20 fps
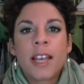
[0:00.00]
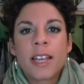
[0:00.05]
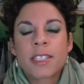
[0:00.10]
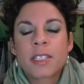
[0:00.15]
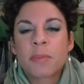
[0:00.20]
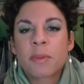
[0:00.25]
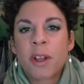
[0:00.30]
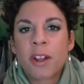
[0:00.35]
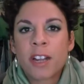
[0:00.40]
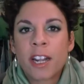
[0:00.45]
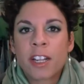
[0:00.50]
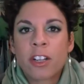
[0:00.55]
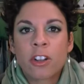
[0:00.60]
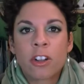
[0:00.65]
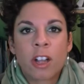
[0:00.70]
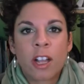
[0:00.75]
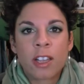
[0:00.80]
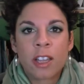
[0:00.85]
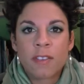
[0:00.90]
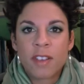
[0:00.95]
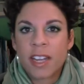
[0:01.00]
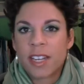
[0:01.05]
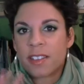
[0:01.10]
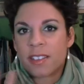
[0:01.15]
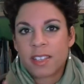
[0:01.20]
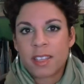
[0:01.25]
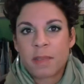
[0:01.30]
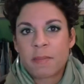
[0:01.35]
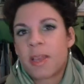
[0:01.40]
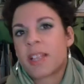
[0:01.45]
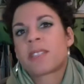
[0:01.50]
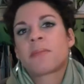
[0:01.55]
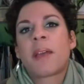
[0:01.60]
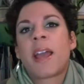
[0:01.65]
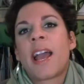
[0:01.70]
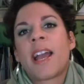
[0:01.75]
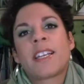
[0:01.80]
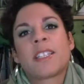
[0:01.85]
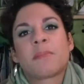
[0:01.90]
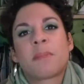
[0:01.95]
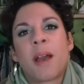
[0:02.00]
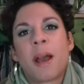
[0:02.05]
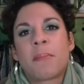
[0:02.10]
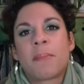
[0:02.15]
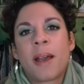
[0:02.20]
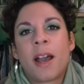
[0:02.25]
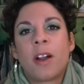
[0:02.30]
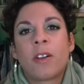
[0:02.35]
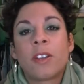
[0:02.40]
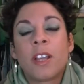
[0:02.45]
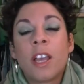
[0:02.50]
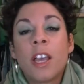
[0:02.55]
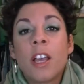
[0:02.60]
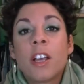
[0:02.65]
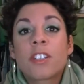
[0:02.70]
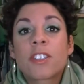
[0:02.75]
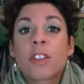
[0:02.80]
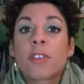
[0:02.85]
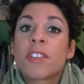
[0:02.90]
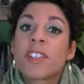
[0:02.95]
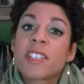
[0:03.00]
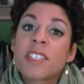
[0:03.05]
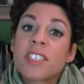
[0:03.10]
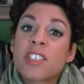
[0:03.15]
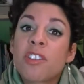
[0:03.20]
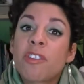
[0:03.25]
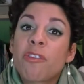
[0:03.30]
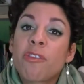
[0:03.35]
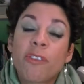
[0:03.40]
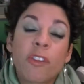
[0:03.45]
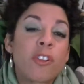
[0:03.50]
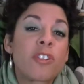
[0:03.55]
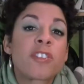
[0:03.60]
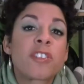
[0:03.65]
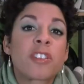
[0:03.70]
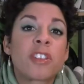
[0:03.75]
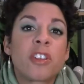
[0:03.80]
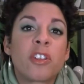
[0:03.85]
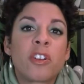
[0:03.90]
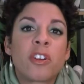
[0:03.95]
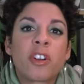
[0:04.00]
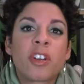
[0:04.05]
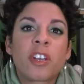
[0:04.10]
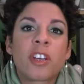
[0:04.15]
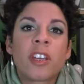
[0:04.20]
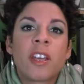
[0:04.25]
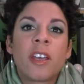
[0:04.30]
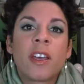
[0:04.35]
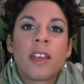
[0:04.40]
As a brown-eyed girl, I love anything that makes my eyes pop out. So this is the first look